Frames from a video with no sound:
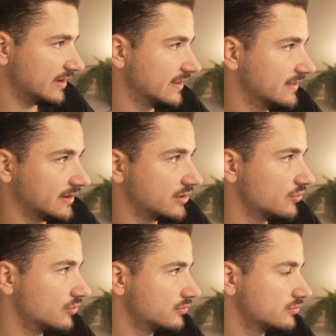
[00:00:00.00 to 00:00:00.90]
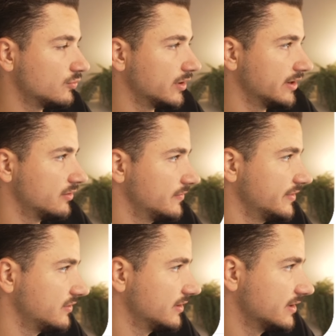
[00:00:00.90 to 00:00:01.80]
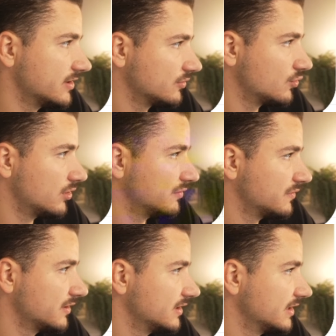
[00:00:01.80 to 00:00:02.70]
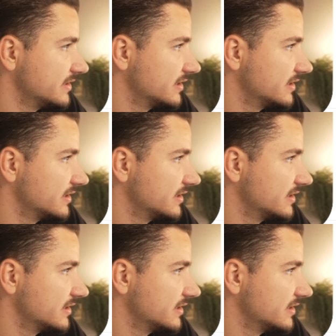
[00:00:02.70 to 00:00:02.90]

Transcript: And that call, we're obviously an unqualified lead